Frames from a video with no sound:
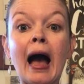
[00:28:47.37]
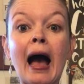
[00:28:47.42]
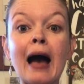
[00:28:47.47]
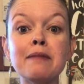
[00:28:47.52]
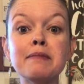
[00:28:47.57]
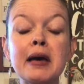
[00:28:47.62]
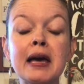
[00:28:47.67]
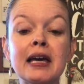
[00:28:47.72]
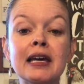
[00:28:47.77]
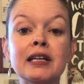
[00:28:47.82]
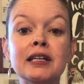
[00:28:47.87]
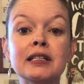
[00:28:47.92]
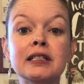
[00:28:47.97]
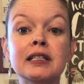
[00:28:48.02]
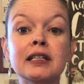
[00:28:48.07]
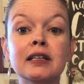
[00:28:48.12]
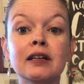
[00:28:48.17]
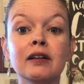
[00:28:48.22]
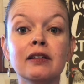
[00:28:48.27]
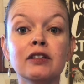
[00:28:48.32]
I
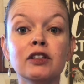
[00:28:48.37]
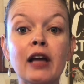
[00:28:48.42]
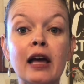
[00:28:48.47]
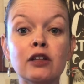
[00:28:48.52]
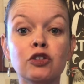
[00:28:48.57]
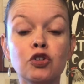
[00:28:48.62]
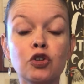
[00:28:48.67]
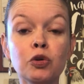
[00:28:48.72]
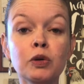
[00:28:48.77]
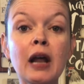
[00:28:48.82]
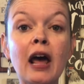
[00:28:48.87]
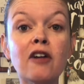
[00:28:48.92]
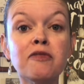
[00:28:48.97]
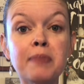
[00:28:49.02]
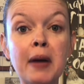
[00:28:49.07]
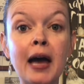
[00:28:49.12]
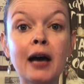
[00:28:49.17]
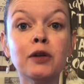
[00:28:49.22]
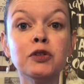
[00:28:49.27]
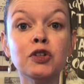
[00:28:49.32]
made 2.5
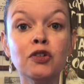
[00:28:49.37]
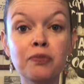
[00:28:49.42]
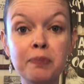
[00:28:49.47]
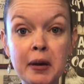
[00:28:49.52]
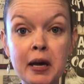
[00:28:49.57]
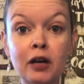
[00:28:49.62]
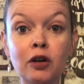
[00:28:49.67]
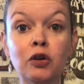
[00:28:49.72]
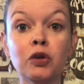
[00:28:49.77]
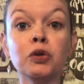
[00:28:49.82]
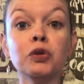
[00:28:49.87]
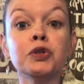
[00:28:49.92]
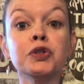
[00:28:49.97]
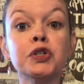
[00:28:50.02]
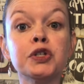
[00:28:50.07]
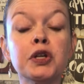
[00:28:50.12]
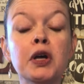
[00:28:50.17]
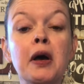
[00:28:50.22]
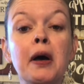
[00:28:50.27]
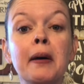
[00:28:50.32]
pounds of
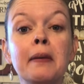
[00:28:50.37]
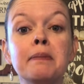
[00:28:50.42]
pickles,